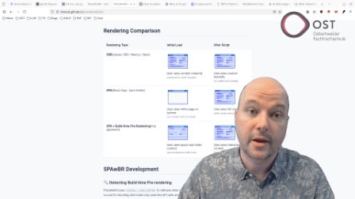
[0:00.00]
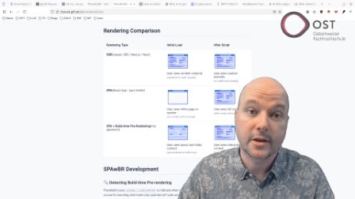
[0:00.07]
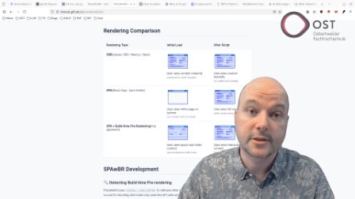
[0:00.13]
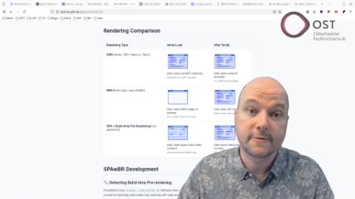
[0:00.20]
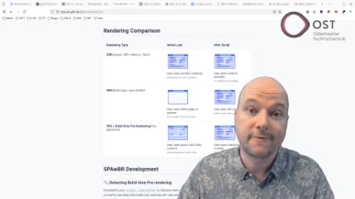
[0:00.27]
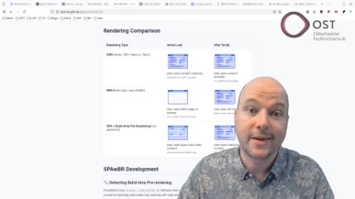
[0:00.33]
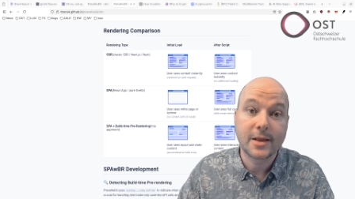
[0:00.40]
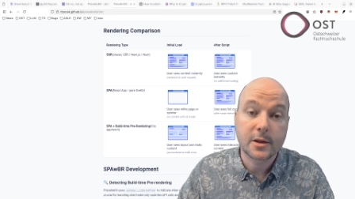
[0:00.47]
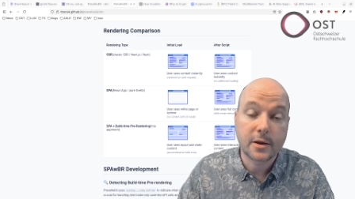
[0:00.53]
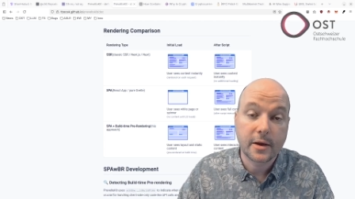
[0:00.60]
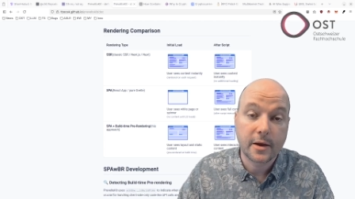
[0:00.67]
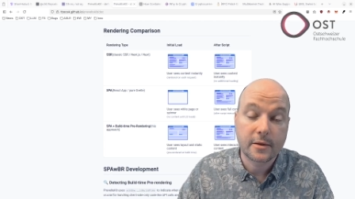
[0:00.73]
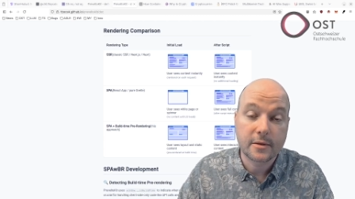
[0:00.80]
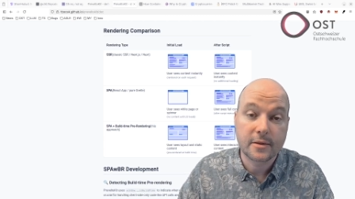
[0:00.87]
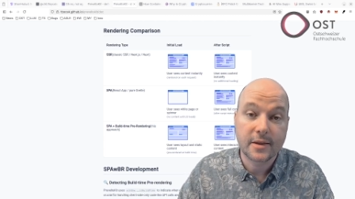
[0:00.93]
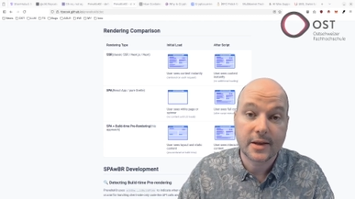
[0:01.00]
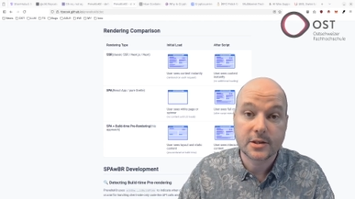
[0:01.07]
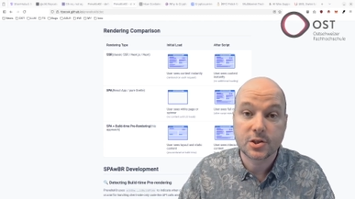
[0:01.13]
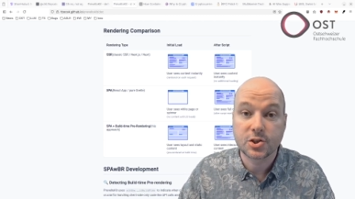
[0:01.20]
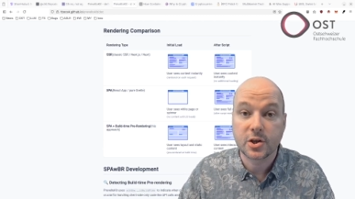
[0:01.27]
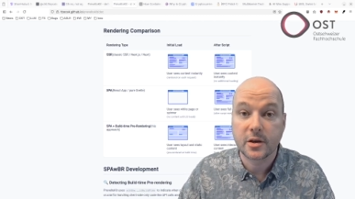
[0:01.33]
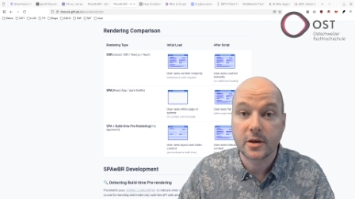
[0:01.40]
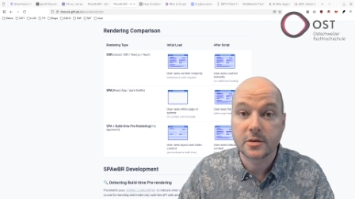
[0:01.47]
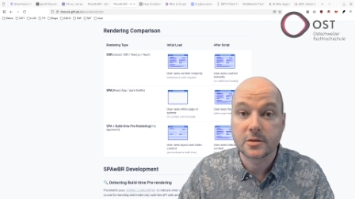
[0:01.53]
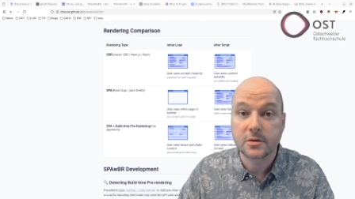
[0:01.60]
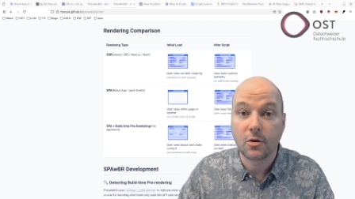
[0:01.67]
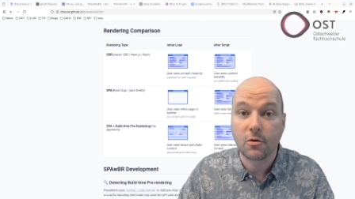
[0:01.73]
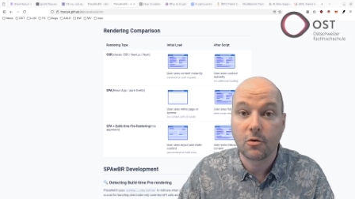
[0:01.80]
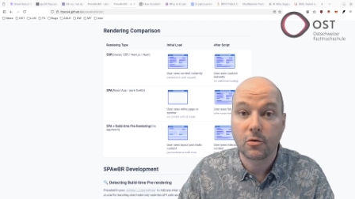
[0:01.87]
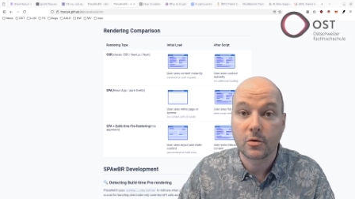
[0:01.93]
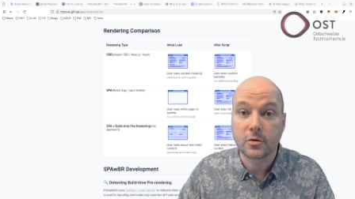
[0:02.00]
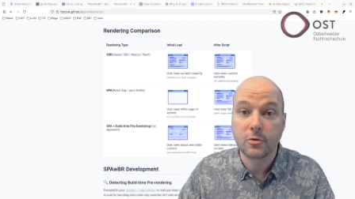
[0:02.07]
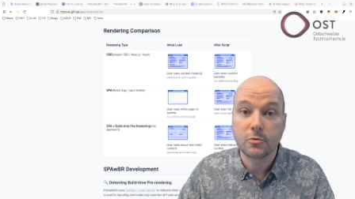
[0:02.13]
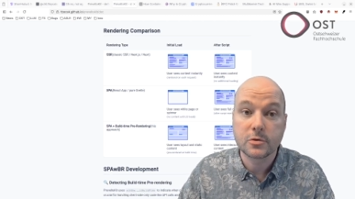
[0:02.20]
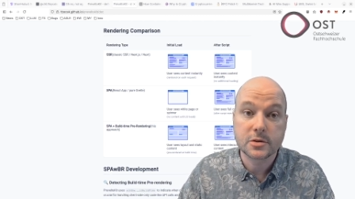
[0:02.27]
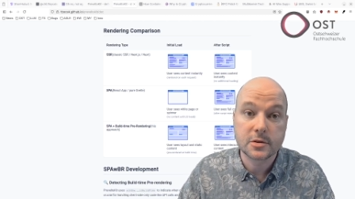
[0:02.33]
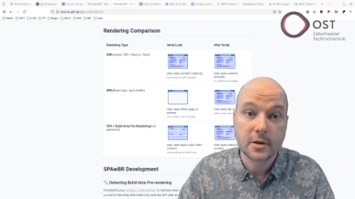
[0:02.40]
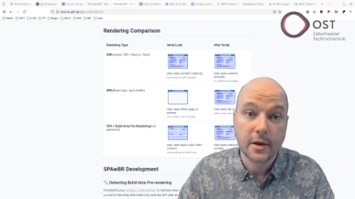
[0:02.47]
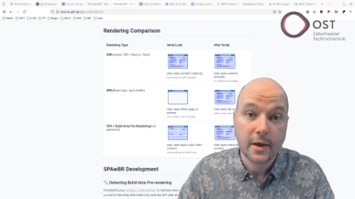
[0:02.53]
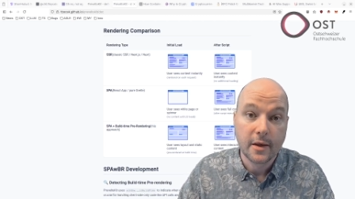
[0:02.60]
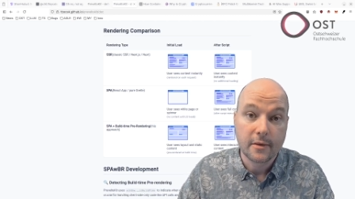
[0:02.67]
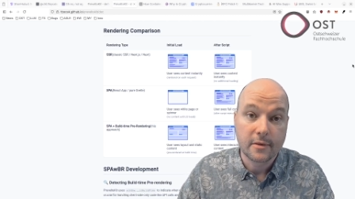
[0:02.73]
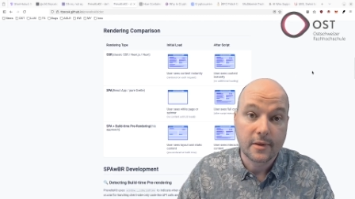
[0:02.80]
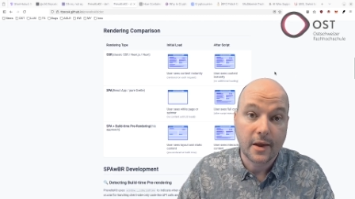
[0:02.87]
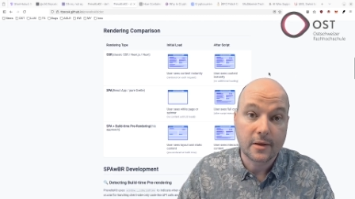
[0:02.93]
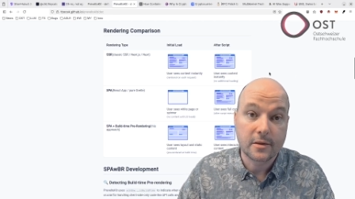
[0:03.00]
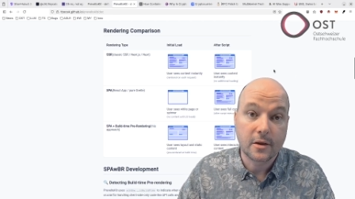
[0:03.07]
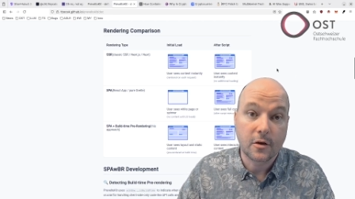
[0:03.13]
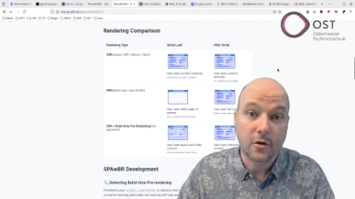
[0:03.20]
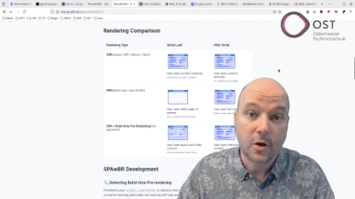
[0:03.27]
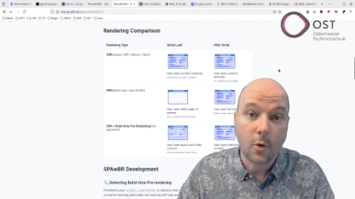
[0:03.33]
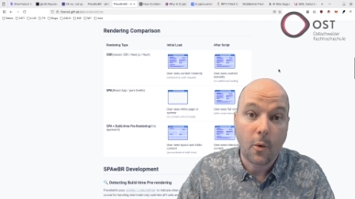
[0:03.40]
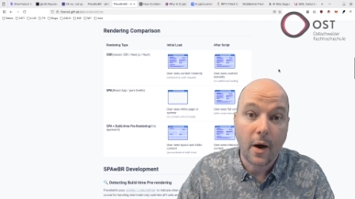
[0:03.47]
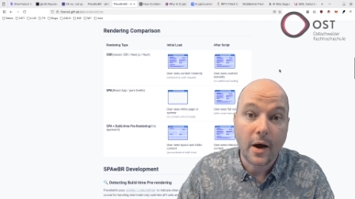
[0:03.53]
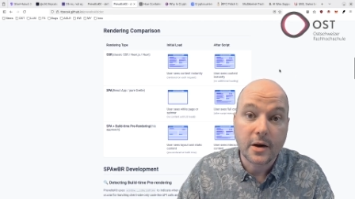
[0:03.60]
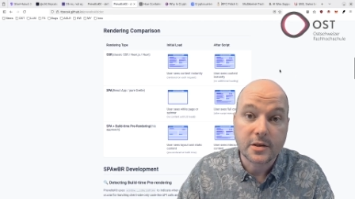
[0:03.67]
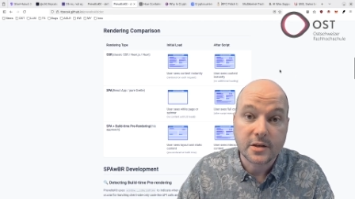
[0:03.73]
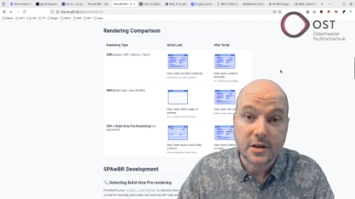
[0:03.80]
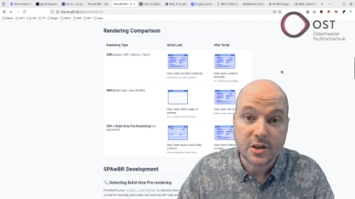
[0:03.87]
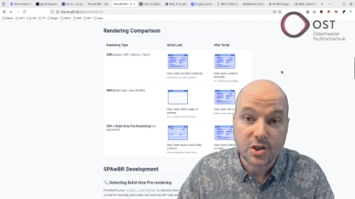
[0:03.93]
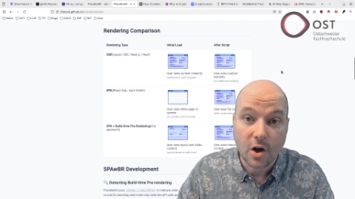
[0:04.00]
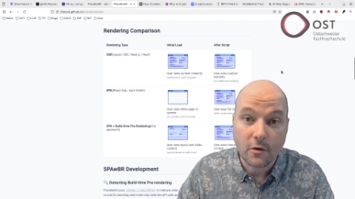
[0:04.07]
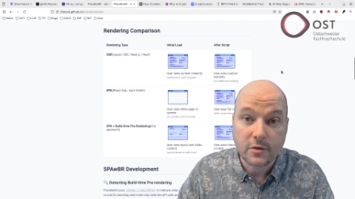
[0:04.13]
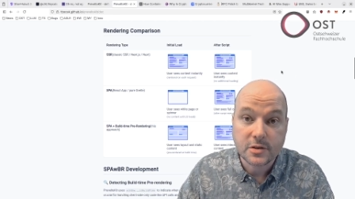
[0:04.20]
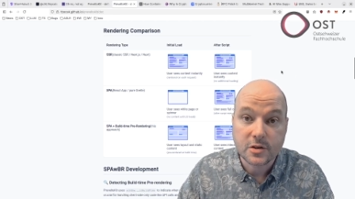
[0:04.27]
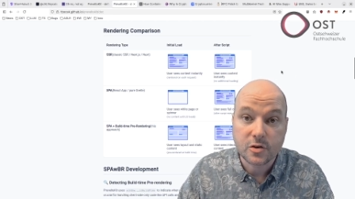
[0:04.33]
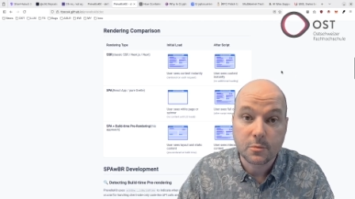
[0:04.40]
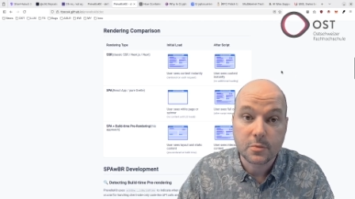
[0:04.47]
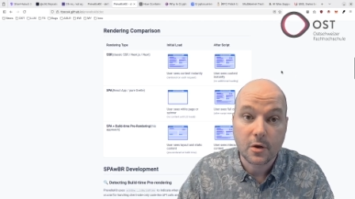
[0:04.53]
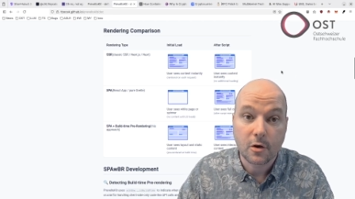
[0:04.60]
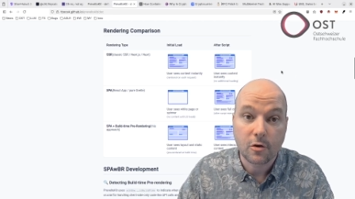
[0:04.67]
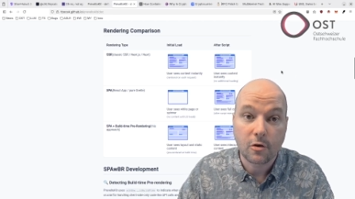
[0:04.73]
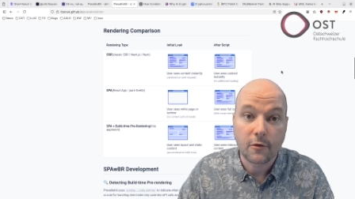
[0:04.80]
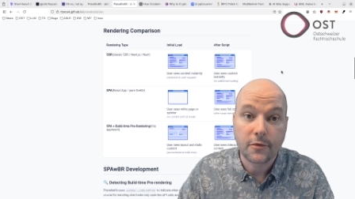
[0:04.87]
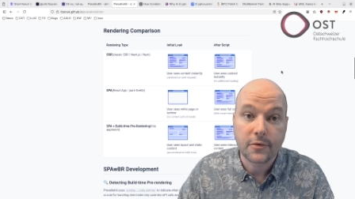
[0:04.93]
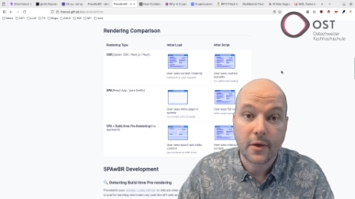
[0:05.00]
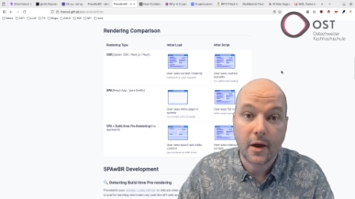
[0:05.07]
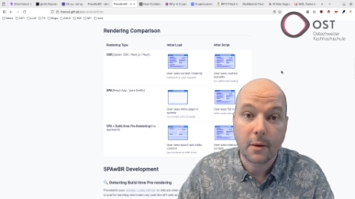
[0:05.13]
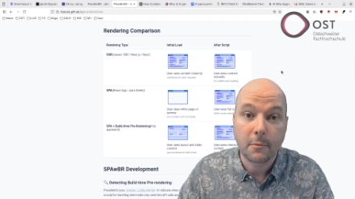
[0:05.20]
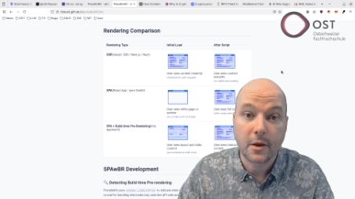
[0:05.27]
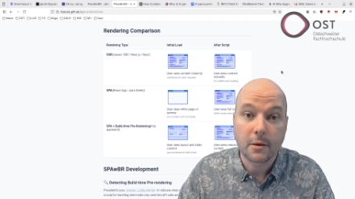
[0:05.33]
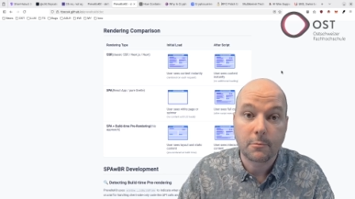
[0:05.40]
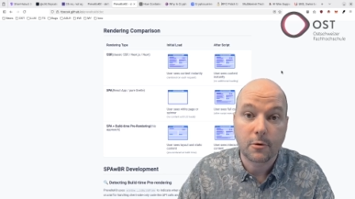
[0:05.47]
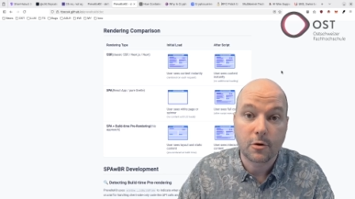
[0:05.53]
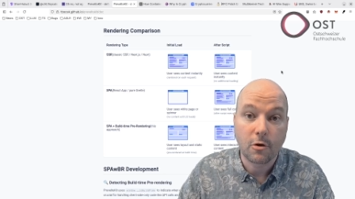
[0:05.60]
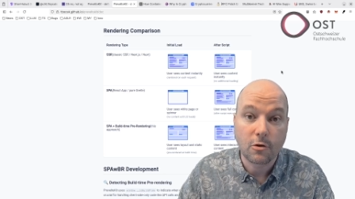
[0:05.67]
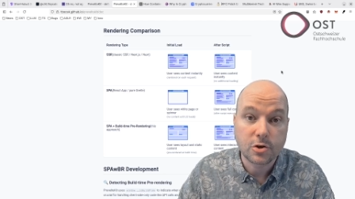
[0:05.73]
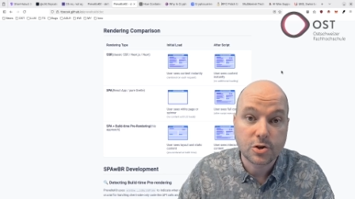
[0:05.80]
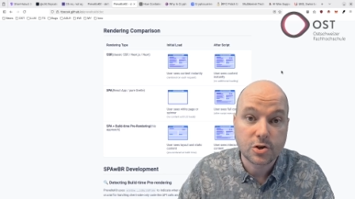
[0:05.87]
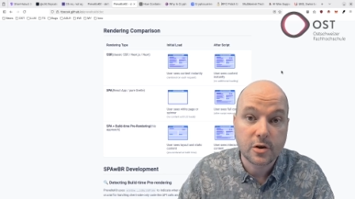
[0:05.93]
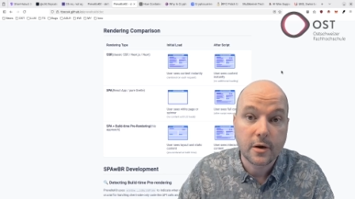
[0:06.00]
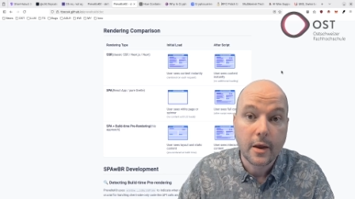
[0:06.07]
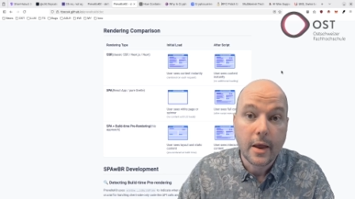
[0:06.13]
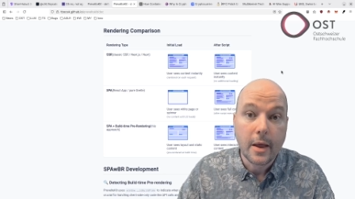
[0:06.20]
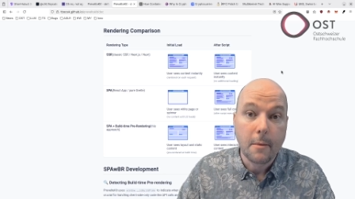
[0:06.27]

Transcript: SvelteKit, Next.js, or Nuxt that requires a JavaScript runtime in production,